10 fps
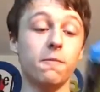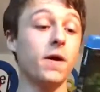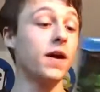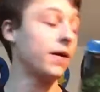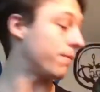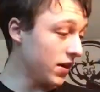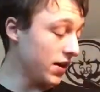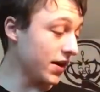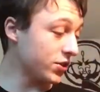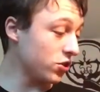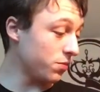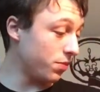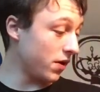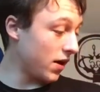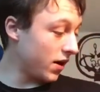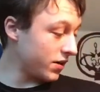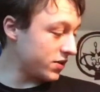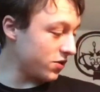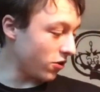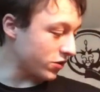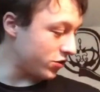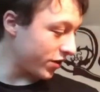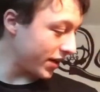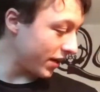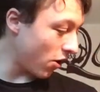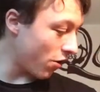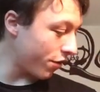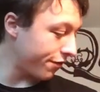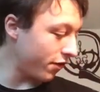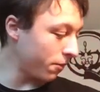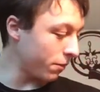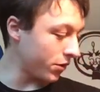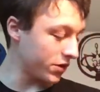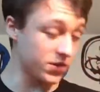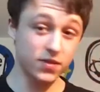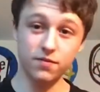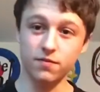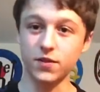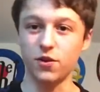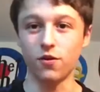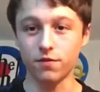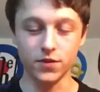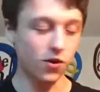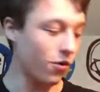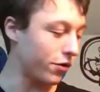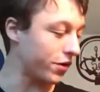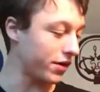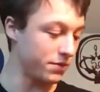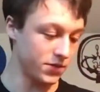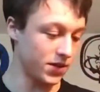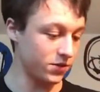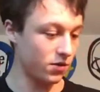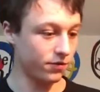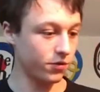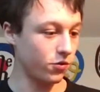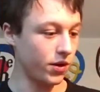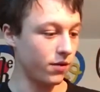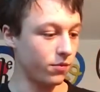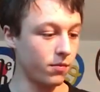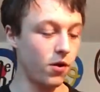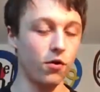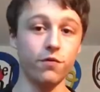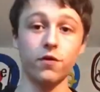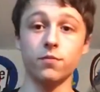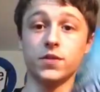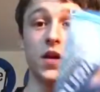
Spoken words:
The Bay. Next up, it's not strictly a horror film, but there's horror themes in it, so I've thrown it in with my horror films.